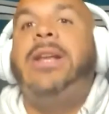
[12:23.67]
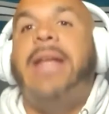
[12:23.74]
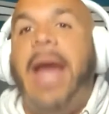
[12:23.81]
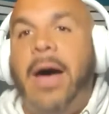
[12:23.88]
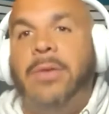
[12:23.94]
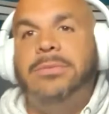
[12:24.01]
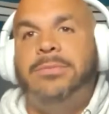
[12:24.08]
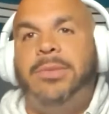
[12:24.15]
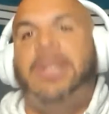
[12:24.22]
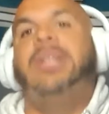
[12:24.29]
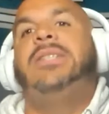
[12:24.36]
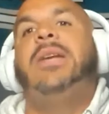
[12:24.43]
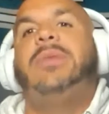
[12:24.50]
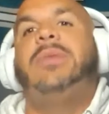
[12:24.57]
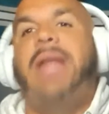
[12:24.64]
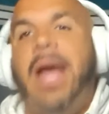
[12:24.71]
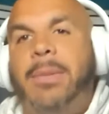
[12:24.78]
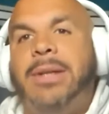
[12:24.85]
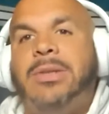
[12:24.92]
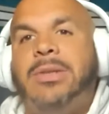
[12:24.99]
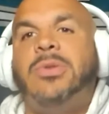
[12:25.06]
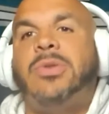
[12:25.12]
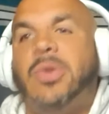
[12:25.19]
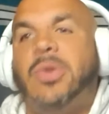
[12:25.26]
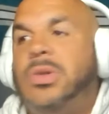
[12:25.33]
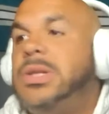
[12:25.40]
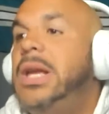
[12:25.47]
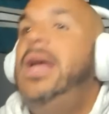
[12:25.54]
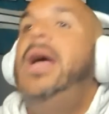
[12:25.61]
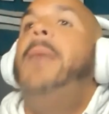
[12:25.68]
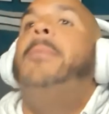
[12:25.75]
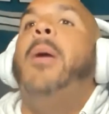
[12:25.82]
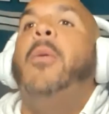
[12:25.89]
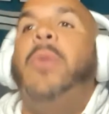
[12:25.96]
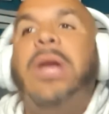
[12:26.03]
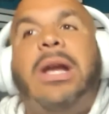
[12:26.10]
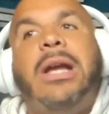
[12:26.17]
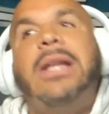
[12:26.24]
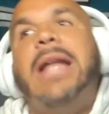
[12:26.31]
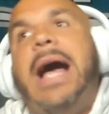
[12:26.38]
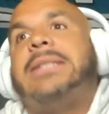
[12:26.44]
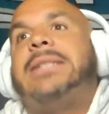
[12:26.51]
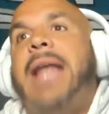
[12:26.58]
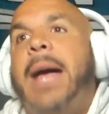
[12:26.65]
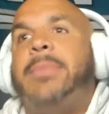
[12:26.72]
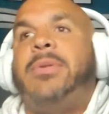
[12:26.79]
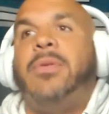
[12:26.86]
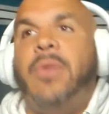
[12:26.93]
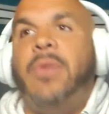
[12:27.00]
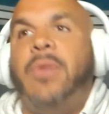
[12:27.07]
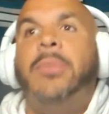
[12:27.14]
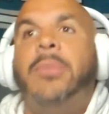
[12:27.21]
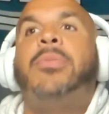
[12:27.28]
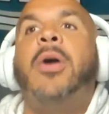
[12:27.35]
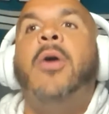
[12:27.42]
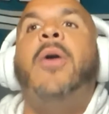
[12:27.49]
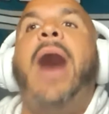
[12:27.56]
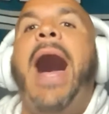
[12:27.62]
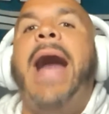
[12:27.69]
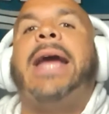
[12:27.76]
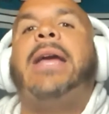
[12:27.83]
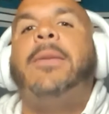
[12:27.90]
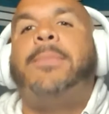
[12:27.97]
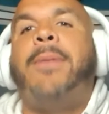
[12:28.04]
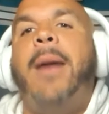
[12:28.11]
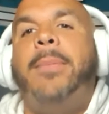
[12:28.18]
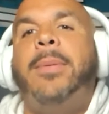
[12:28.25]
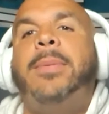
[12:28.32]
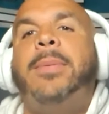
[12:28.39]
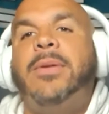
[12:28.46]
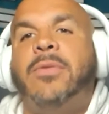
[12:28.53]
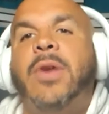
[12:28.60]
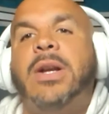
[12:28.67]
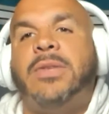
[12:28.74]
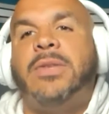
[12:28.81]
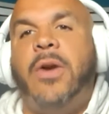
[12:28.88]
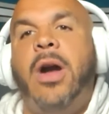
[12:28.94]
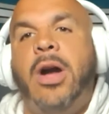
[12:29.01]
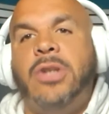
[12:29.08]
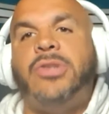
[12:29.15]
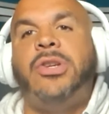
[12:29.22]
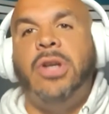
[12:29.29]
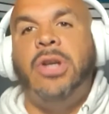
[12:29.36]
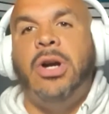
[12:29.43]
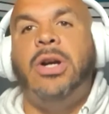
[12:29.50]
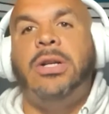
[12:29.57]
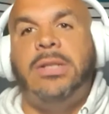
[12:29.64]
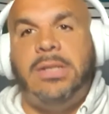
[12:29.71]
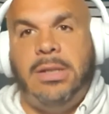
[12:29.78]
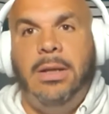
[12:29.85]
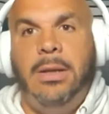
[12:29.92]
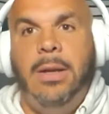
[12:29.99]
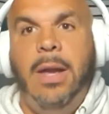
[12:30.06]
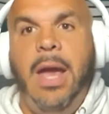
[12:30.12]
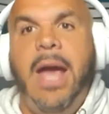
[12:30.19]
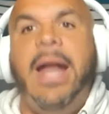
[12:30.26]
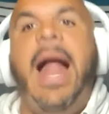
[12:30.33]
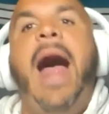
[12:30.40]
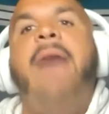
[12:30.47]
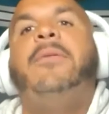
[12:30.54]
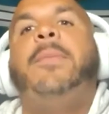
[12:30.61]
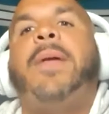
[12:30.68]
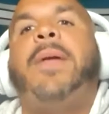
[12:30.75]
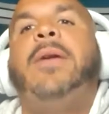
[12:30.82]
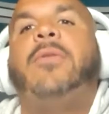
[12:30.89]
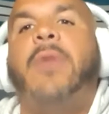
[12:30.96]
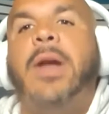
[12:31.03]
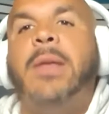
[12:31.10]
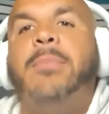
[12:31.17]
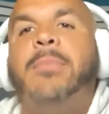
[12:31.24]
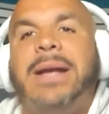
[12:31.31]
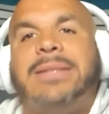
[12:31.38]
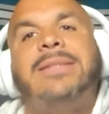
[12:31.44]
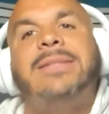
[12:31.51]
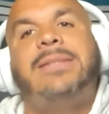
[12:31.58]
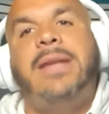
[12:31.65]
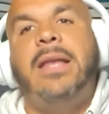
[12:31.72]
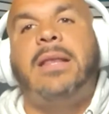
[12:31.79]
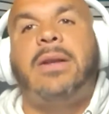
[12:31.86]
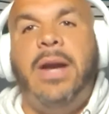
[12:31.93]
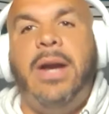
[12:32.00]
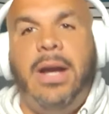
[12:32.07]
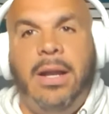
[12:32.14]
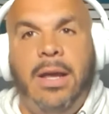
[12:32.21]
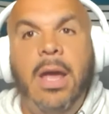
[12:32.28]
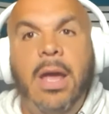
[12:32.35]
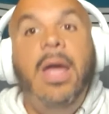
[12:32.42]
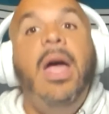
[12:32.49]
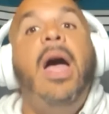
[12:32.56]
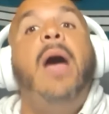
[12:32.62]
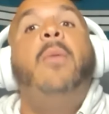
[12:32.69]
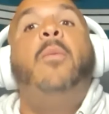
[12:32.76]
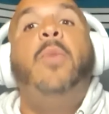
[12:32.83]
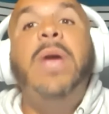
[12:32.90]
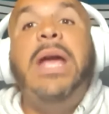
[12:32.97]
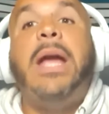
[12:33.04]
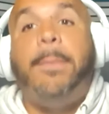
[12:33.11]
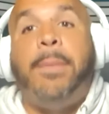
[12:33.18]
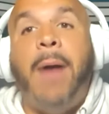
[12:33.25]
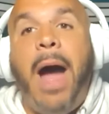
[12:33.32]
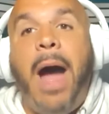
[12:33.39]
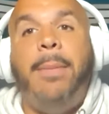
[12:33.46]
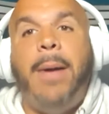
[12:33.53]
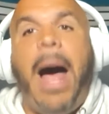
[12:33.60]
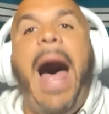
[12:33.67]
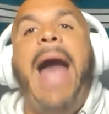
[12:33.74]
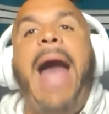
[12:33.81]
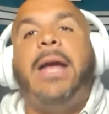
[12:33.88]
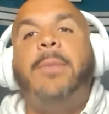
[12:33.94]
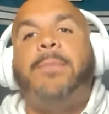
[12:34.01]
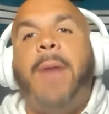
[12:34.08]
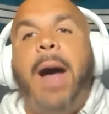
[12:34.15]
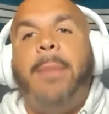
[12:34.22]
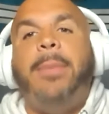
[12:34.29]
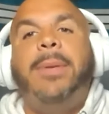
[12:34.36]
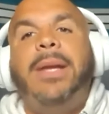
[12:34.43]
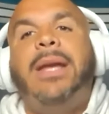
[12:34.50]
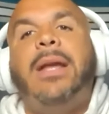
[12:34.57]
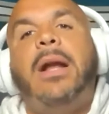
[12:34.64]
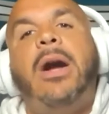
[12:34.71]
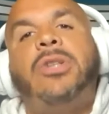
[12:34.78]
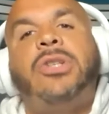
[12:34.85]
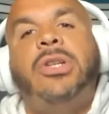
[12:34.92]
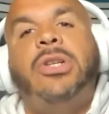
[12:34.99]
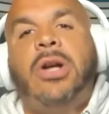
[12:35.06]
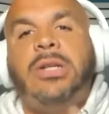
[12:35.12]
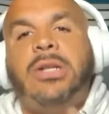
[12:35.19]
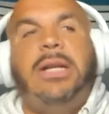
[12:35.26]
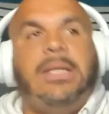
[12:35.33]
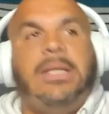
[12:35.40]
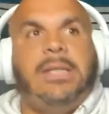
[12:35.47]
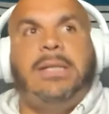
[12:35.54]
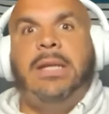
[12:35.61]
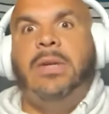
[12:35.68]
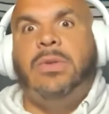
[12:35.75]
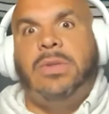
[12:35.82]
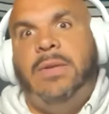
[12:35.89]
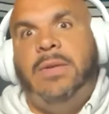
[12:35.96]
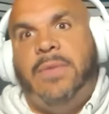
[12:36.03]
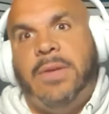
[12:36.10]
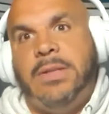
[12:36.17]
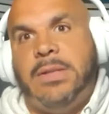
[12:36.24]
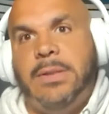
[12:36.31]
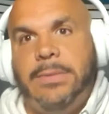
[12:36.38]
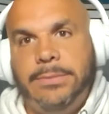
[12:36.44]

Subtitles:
out because they were down by 2 scores, but we could not stop the run. Bro, I could probably rush for 100 yards, and I haven't played running back since 10th grade. I could probably get 100 yards against this Eagles defense.